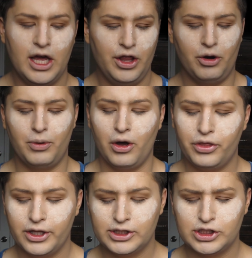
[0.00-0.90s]
They're both
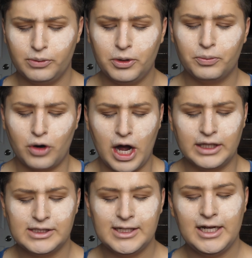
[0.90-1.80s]
super
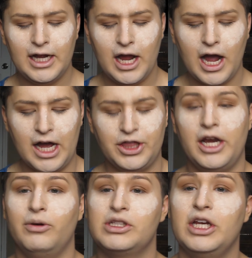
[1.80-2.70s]
bronzy. I thought
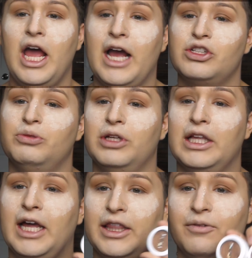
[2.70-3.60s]
I was gonna actually really
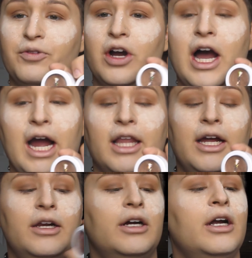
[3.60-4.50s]
like them for a
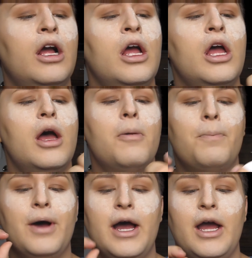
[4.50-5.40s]
highlighter,
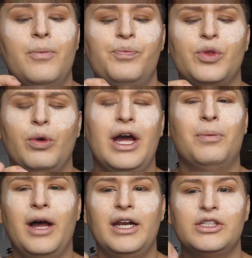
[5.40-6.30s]
but when I
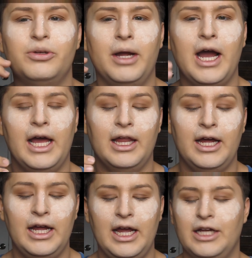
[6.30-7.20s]
applied it to my
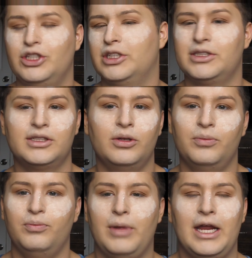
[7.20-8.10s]
highlight, it just
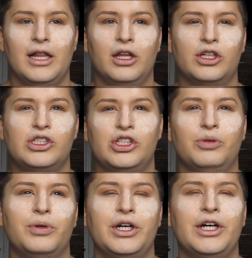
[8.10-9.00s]
made it look
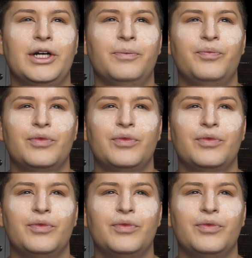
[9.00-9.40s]
super